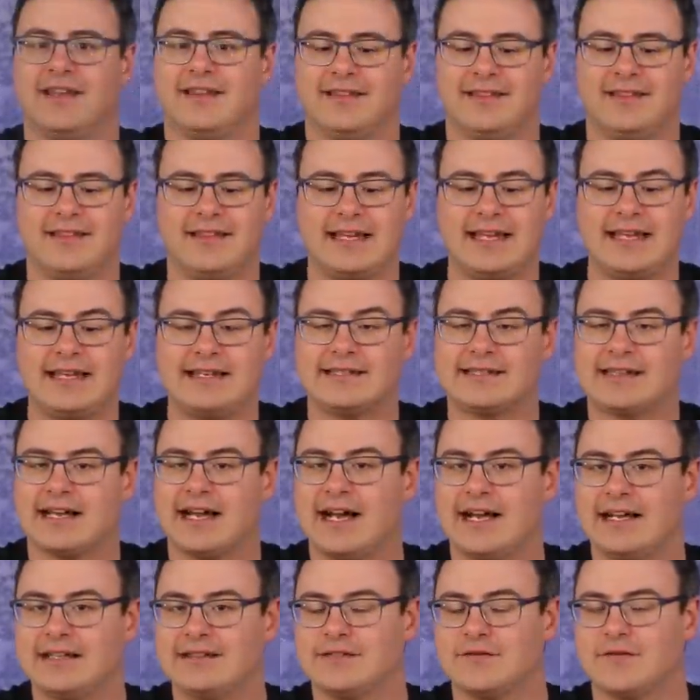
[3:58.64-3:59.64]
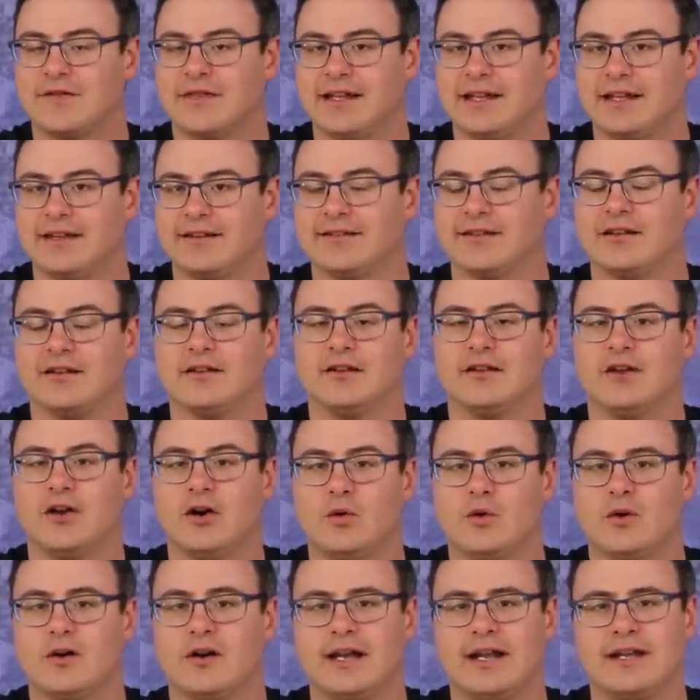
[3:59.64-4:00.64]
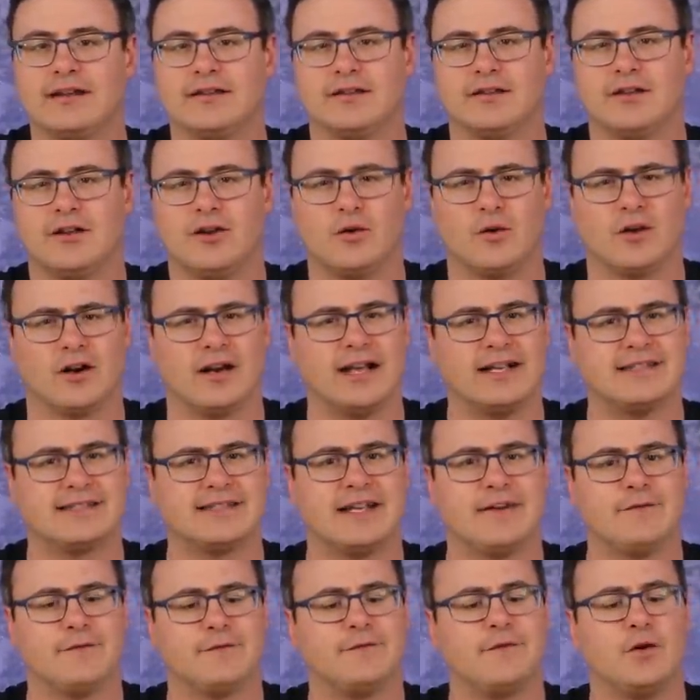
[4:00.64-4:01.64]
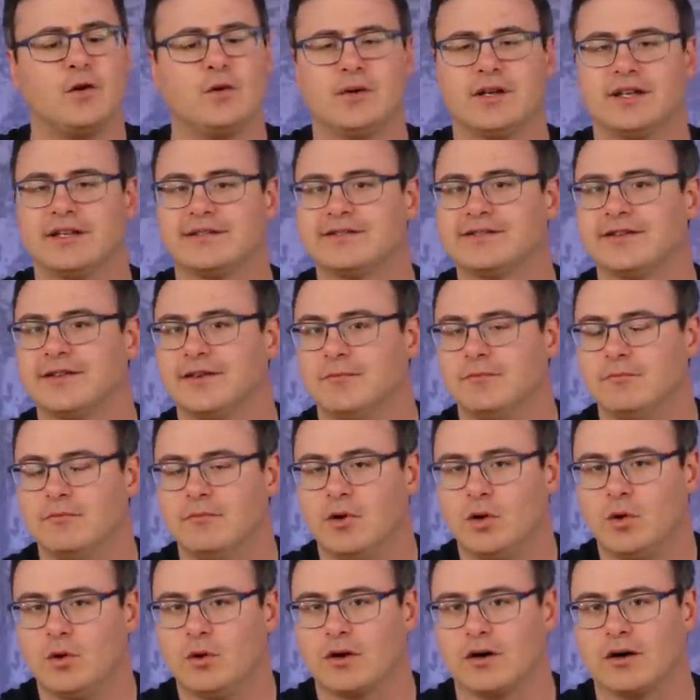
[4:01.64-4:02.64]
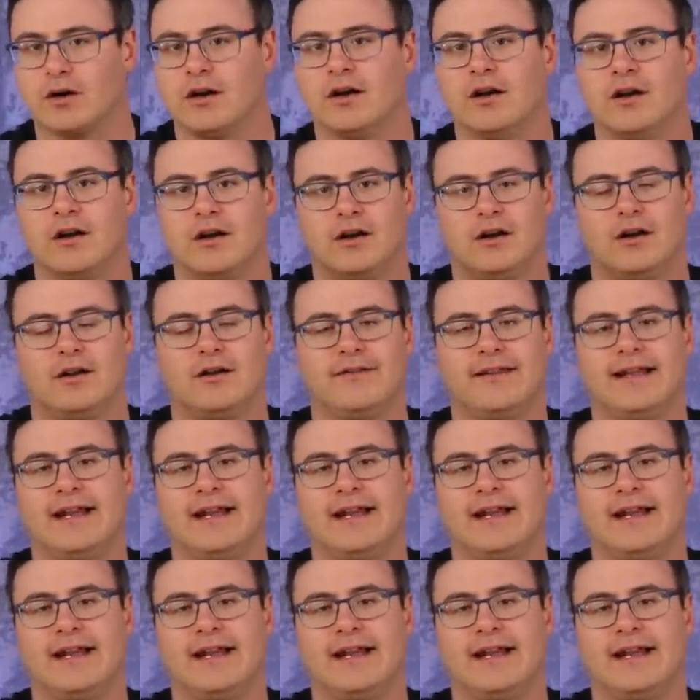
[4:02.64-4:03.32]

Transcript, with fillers: these kinds of things lower and lower as they focused more on